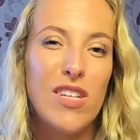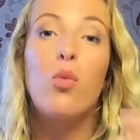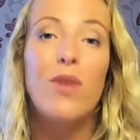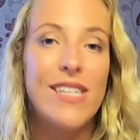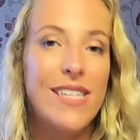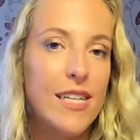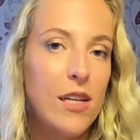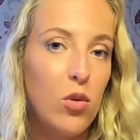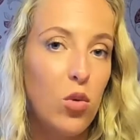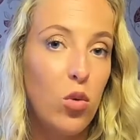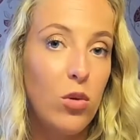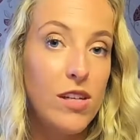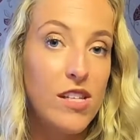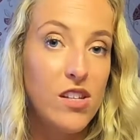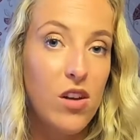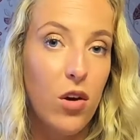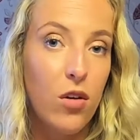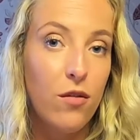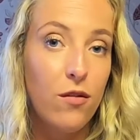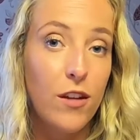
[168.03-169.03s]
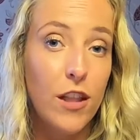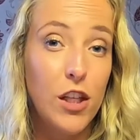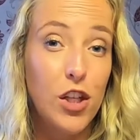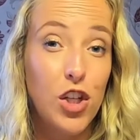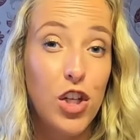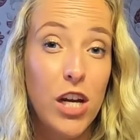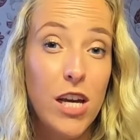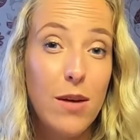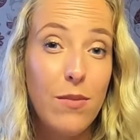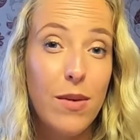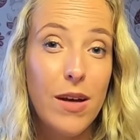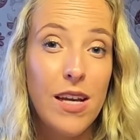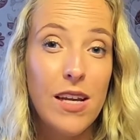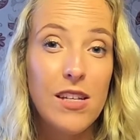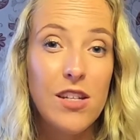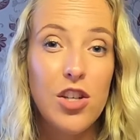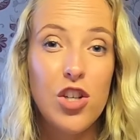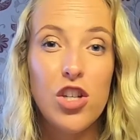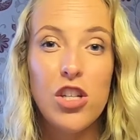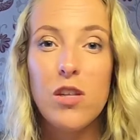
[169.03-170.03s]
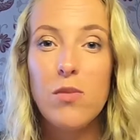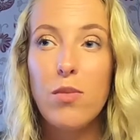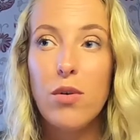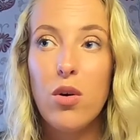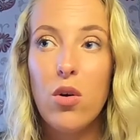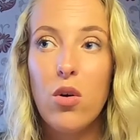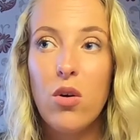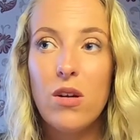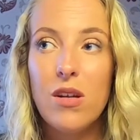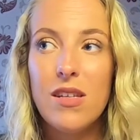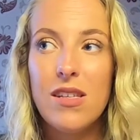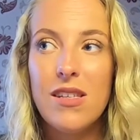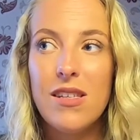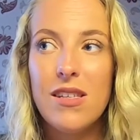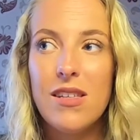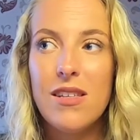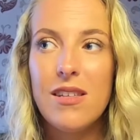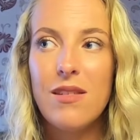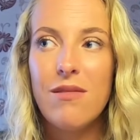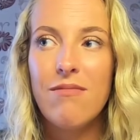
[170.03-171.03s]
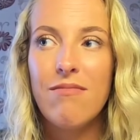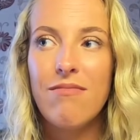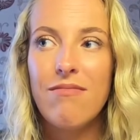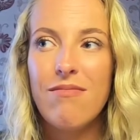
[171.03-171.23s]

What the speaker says: We didn't always go for the cheapest just because